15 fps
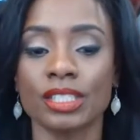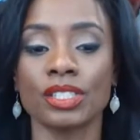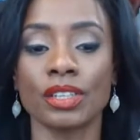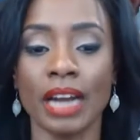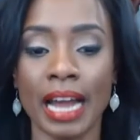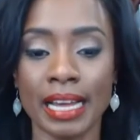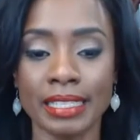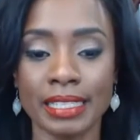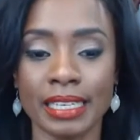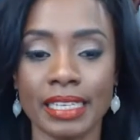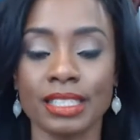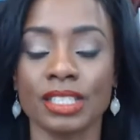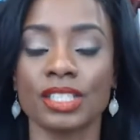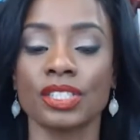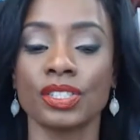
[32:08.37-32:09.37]
your
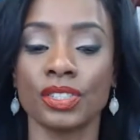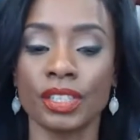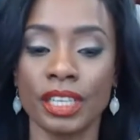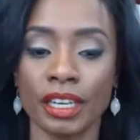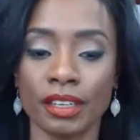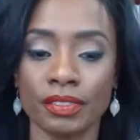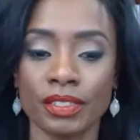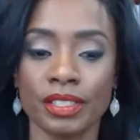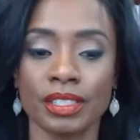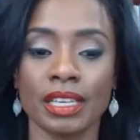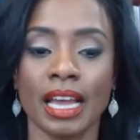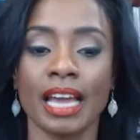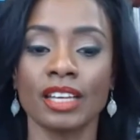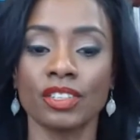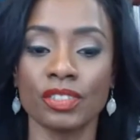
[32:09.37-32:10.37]
assets, your gifts,
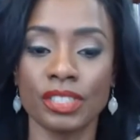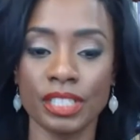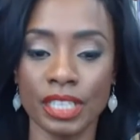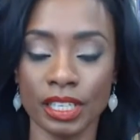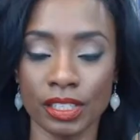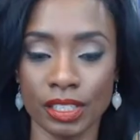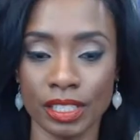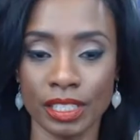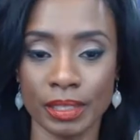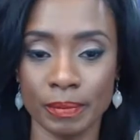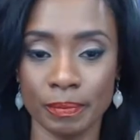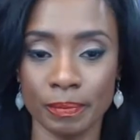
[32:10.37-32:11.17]
and your skills?